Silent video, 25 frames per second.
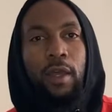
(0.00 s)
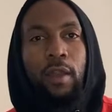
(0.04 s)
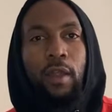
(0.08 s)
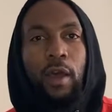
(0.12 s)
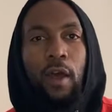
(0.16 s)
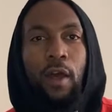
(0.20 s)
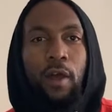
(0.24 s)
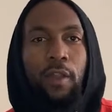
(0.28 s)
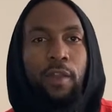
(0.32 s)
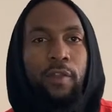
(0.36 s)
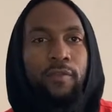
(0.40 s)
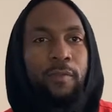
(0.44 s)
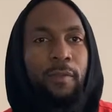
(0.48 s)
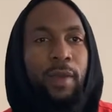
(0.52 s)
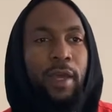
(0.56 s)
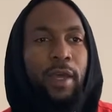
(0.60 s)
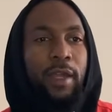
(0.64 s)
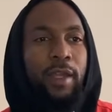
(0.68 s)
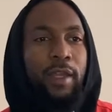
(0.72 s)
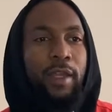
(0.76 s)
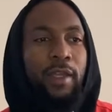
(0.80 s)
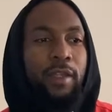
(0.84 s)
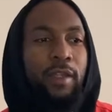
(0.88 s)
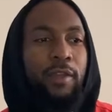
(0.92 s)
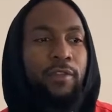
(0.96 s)
all of
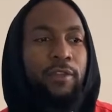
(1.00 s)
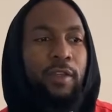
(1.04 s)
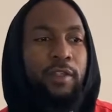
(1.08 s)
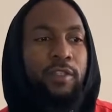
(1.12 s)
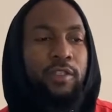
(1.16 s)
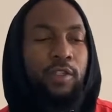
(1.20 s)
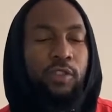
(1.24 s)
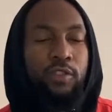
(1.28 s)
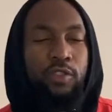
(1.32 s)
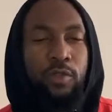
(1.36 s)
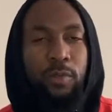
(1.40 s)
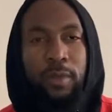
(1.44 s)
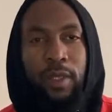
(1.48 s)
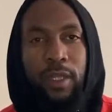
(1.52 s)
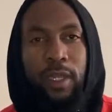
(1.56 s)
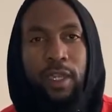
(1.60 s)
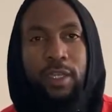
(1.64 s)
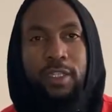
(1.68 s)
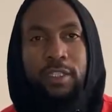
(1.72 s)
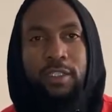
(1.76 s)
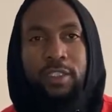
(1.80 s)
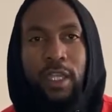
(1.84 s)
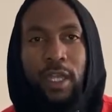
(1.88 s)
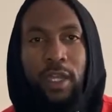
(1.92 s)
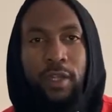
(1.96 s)
my social
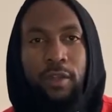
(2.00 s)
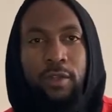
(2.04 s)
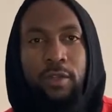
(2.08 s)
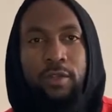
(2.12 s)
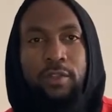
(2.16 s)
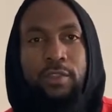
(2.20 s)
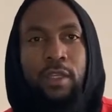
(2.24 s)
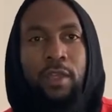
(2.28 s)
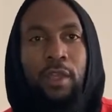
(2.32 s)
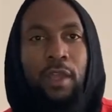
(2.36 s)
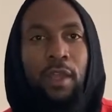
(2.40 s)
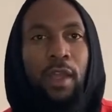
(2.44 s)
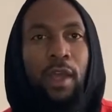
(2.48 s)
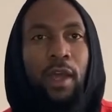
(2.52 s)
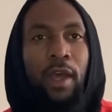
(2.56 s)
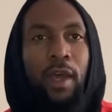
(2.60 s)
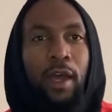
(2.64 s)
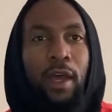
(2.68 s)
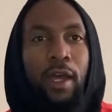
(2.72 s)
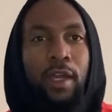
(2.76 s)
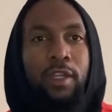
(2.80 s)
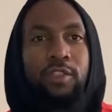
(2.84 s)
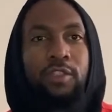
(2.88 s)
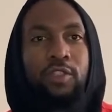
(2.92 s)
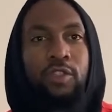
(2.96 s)
media channels,
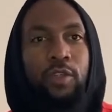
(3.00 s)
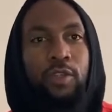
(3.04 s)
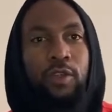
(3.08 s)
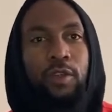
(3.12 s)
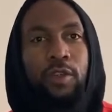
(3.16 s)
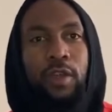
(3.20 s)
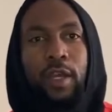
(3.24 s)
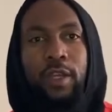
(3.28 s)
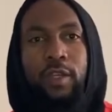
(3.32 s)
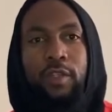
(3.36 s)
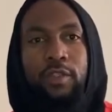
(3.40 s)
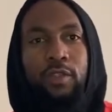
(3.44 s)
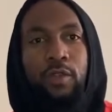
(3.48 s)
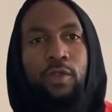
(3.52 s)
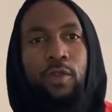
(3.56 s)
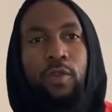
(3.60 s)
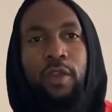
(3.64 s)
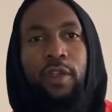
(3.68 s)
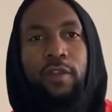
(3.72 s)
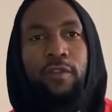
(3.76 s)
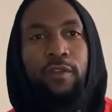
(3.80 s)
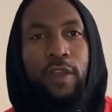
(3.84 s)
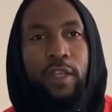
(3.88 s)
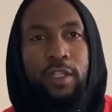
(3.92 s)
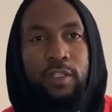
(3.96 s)

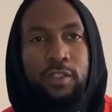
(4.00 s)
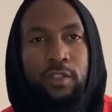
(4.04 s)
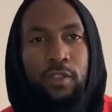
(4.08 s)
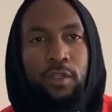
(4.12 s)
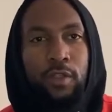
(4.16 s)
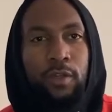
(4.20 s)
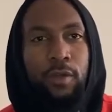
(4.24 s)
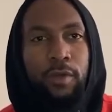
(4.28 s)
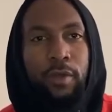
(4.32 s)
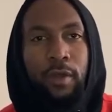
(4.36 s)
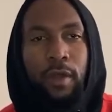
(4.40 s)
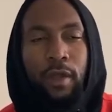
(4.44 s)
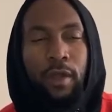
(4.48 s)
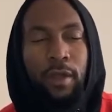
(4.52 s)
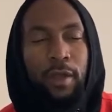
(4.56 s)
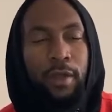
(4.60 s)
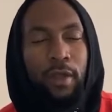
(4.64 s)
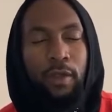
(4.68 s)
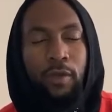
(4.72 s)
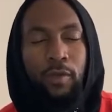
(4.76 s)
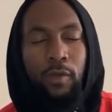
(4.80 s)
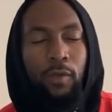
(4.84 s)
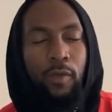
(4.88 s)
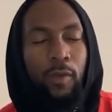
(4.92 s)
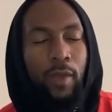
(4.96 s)
junior_eventso,
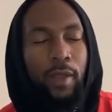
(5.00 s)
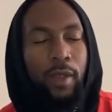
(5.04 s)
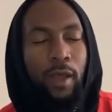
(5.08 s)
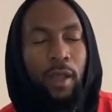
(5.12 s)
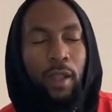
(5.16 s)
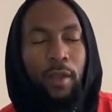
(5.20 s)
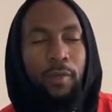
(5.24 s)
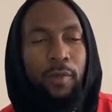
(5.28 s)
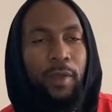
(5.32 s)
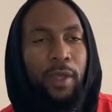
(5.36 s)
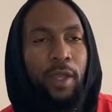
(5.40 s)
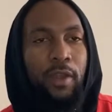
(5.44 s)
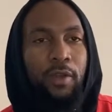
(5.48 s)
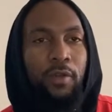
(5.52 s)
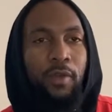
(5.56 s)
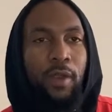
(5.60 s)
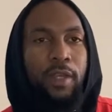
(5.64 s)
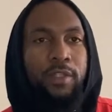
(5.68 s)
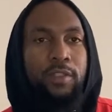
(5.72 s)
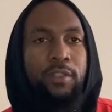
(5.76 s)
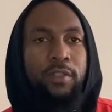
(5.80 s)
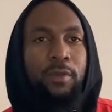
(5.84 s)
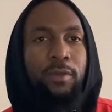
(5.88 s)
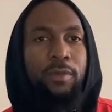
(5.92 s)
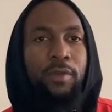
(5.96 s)
all the way
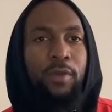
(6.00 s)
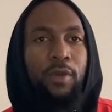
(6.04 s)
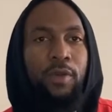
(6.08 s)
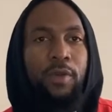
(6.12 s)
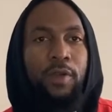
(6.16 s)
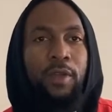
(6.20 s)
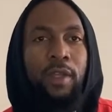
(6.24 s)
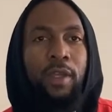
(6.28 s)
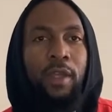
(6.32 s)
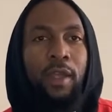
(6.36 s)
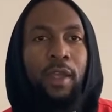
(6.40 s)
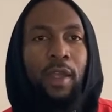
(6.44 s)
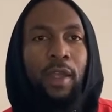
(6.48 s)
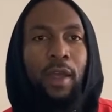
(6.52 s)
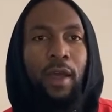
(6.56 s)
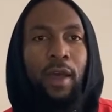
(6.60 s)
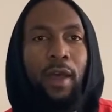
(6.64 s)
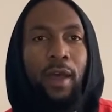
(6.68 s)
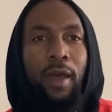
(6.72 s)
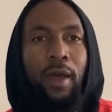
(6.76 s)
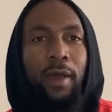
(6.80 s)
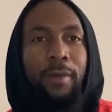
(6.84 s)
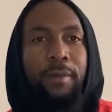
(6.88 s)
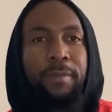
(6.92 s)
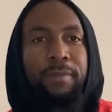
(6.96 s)
across the board.
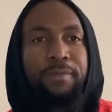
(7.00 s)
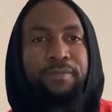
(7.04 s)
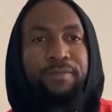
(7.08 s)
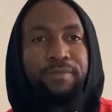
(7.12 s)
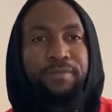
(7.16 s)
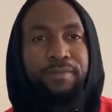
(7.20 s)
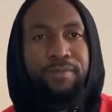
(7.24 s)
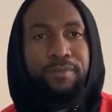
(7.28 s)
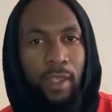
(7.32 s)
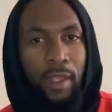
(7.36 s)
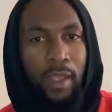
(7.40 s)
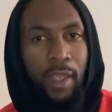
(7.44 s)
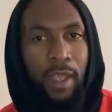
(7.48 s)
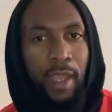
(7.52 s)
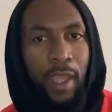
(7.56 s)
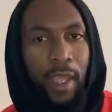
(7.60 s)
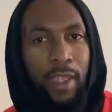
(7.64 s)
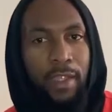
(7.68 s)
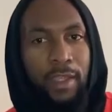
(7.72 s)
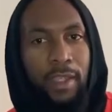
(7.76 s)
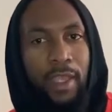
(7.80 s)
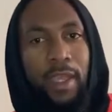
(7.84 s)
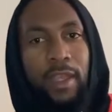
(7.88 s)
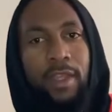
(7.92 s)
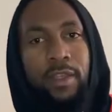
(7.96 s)

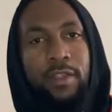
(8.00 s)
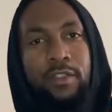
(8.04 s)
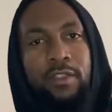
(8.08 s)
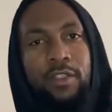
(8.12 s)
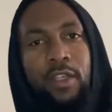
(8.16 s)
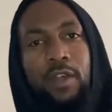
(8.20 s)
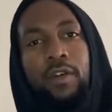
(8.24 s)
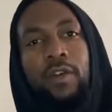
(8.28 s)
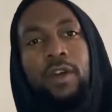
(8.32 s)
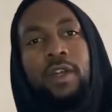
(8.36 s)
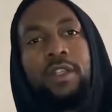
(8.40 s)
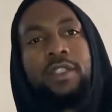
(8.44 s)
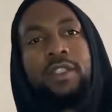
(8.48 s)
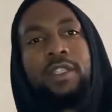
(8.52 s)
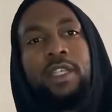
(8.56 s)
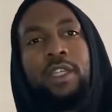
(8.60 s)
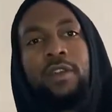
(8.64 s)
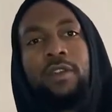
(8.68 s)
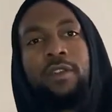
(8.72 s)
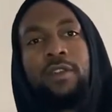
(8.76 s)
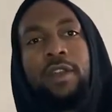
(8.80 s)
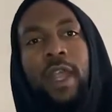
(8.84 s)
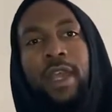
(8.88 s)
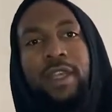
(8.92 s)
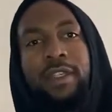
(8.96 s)
And yeah, so
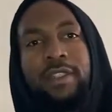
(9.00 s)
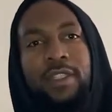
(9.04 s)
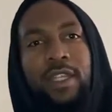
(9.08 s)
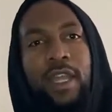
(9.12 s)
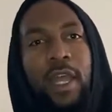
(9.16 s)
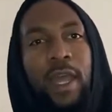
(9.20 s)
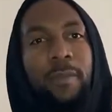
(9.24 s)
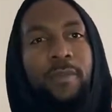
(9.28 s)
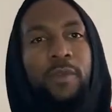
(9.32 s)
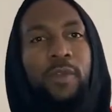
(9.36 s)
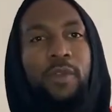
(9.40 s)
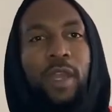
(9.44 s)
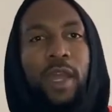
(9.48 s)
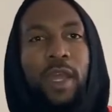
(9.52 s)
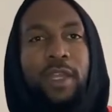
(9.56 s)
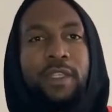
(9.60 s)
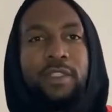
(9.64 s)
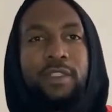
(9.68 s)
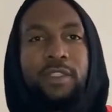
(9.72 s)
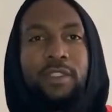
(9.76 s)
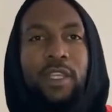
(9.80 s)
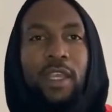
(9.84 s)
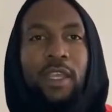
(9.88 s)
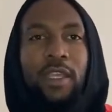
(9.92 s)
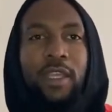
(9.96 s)
until next time, you
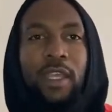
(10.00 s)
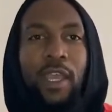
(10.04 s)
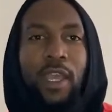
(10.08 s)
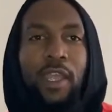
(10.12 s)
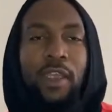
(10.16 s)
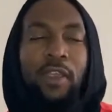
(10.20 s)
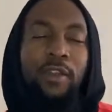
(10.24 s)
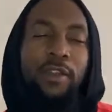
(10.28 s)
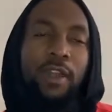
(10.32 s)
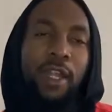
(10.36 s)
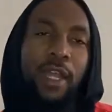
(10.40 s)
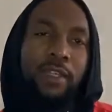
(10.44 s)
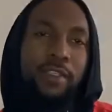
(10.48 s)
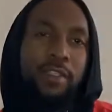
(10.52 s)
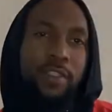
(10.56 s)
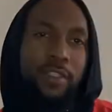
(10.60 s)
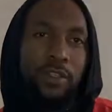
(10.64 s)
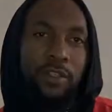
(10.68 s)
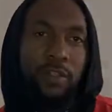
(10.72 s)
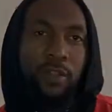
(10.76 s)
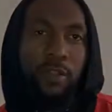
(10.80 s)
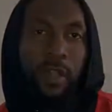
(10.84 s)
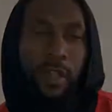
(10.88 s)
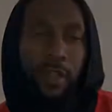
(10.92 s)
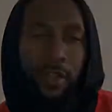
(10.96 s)
guys take care, and I'll see
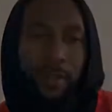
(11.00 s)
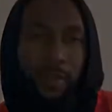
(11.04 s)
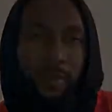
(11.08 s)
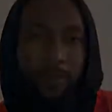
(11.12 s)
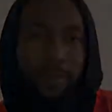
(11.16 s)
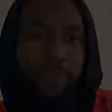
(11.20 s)
you later.